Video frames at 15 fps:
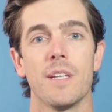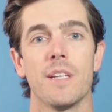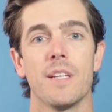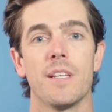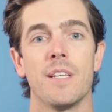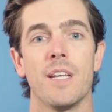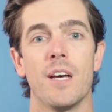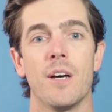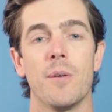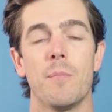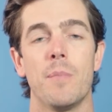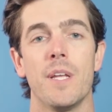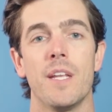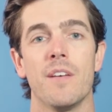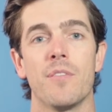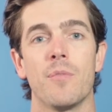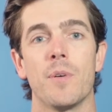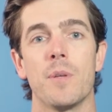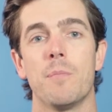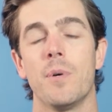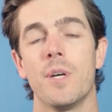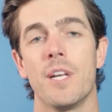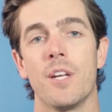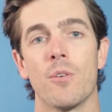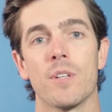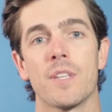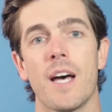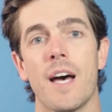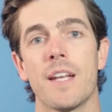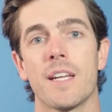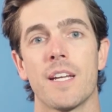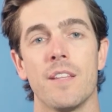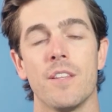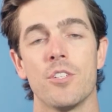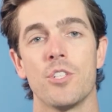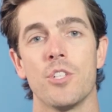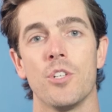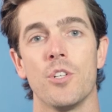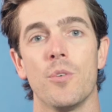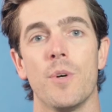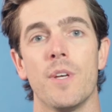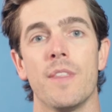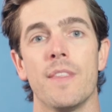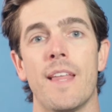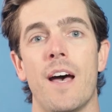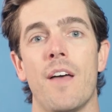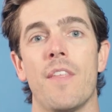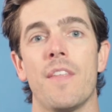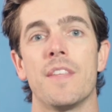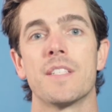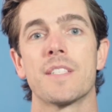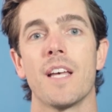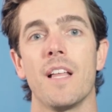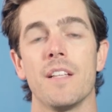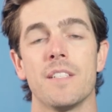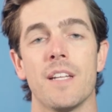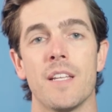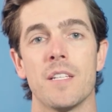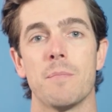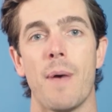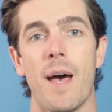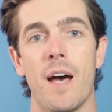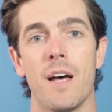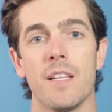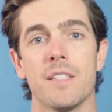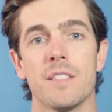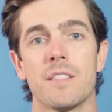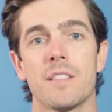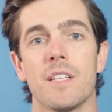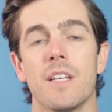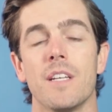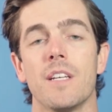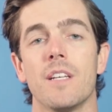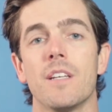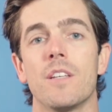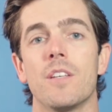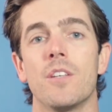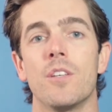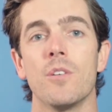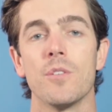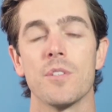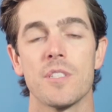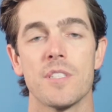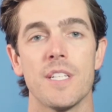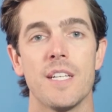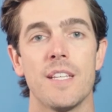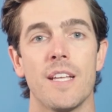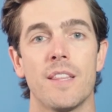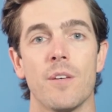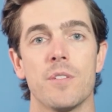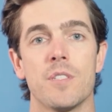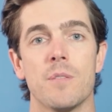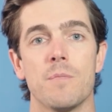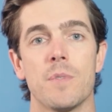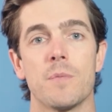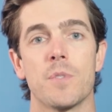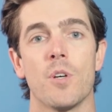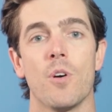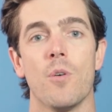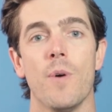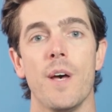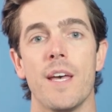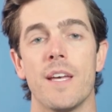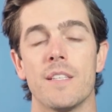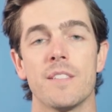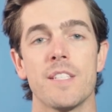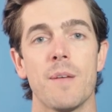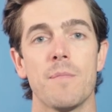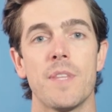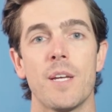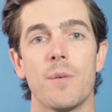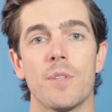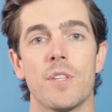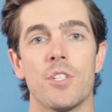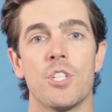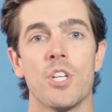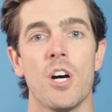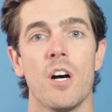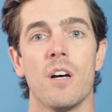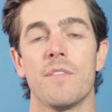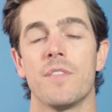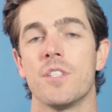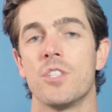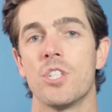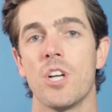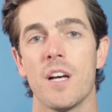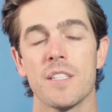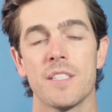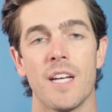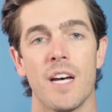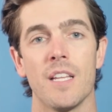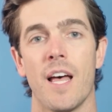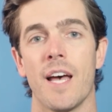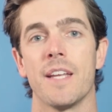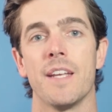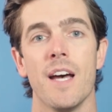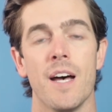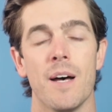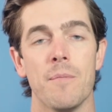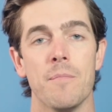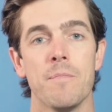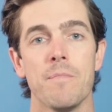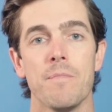But if we put an orthotic in the shoe and now that the skeleton is balanced, you'll see that those symptoms go away. And same thing with the jaw. If the jaw's not lined up,